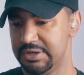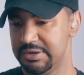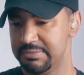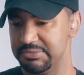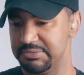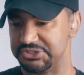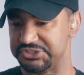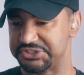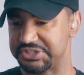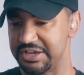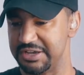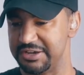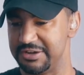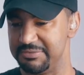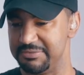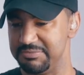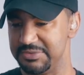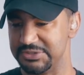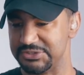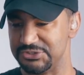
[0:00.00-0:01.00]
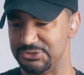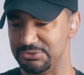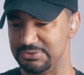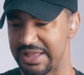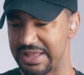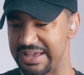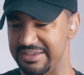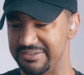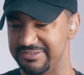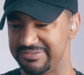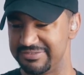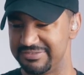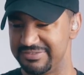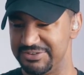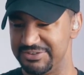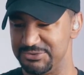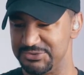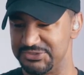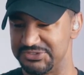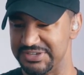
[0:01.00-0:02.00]
Michelle, Miss New Life,
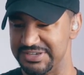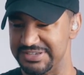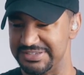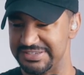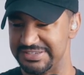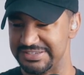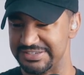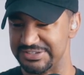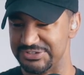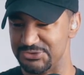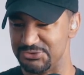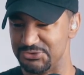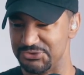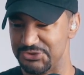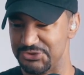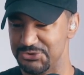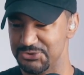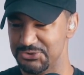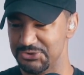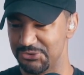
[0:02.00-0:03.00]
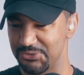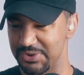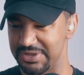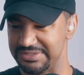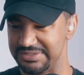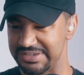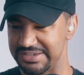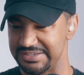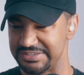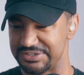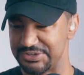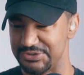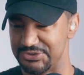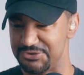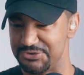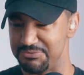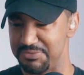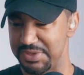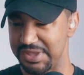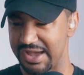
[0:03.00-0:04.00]
New Seasons, New You. Great day to
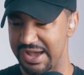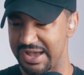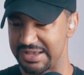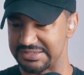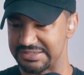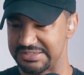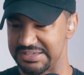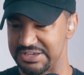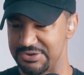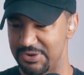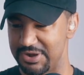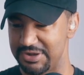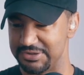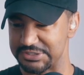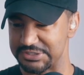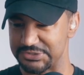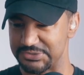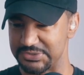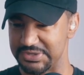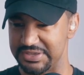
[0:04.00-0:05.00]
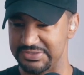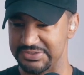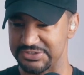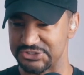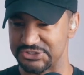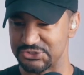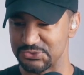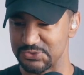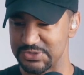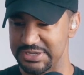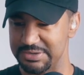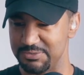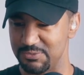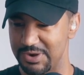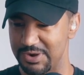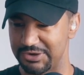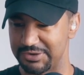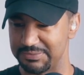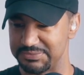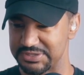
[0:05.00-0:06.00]
you. Mia, I see you also in the stream.
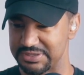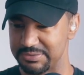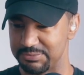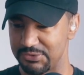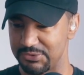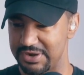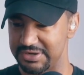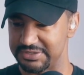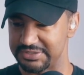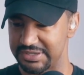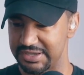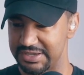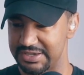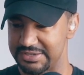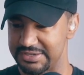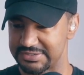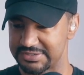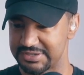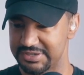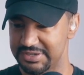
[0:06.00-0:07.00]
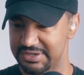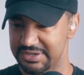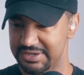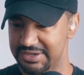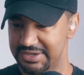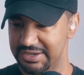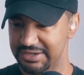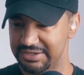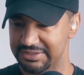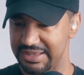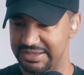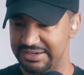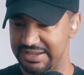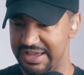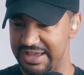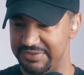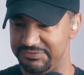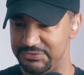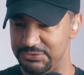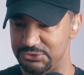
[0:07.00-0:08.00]
Welcome to the broadcast. Glad to
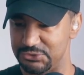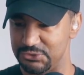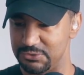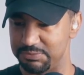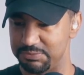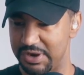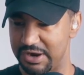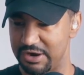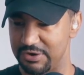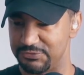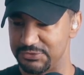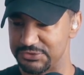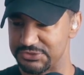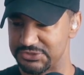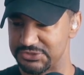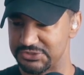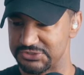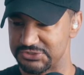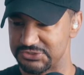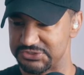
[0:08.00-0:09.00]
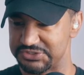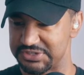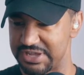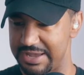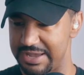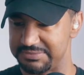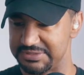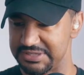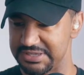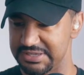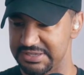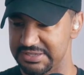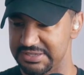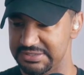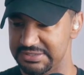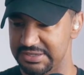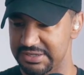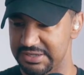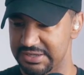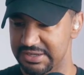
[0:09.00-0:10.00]
have you two powerful sisters tapped
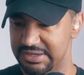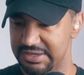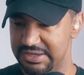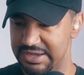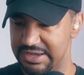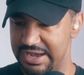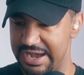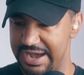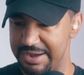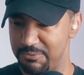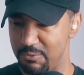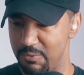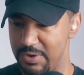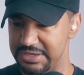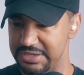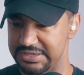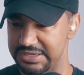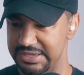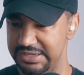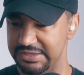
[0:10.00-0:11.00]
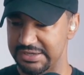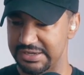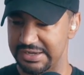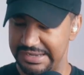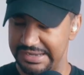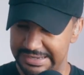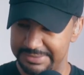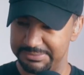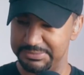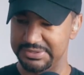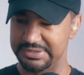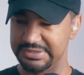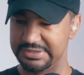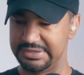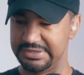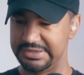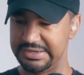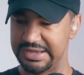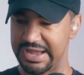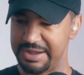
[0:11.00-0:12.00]
in. I'm waking up.
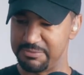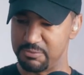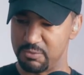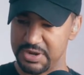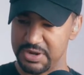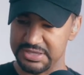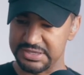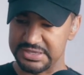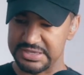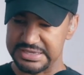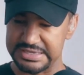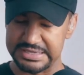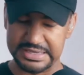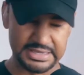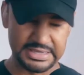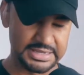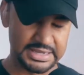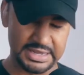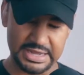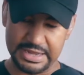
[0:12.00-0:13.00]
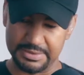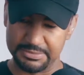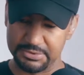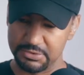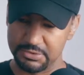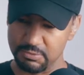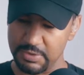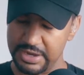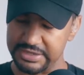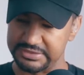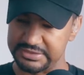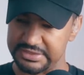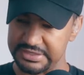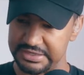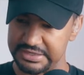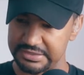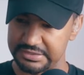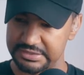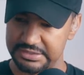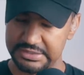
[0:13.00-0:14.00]
I'm waking up. Right there.